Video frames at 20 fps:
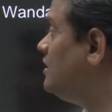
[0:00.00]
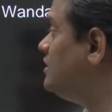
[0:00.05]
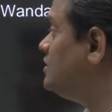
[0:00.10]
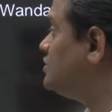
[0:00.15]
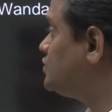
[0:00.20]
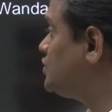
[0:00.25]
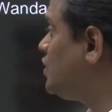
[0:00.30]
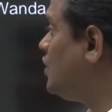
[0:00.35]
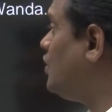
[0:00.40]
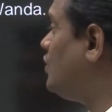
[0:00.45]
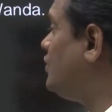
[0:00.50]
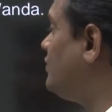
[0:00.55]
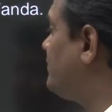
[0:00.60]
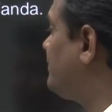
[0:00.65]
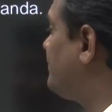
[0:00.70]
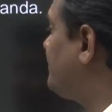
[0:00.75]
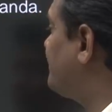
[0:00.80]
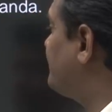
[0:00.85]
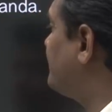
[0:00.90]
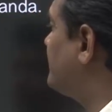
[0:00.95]
So
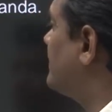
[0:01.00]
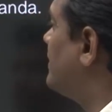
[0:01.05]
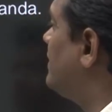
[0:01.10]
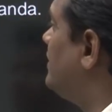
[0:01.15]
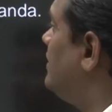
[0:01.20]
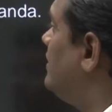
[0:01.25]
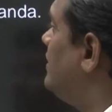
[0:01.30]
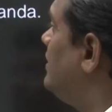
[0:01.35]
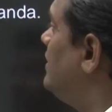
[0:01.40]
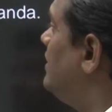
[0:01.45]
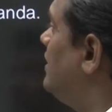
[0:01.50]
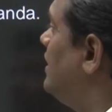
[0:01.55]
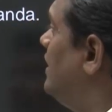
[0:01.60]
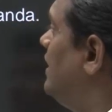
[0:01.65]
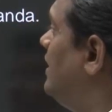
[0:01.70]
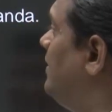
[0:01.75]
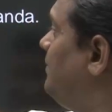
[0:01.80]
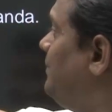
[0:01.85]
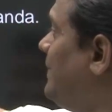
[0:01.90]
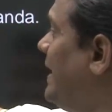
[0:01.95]

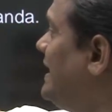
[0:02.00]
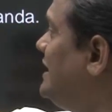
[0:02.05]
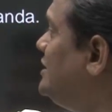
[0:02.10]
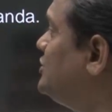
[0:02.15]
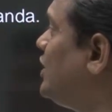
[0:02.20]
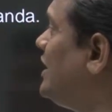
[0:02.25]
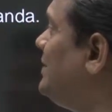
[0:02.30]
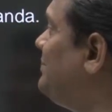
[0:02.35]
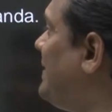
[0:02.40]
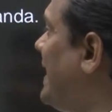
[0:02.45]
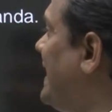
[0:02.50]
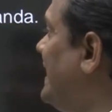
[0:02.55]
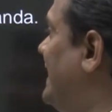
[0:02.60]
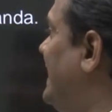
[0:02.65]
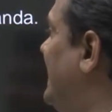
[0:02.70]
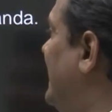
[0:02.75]
Maddie joined Peggy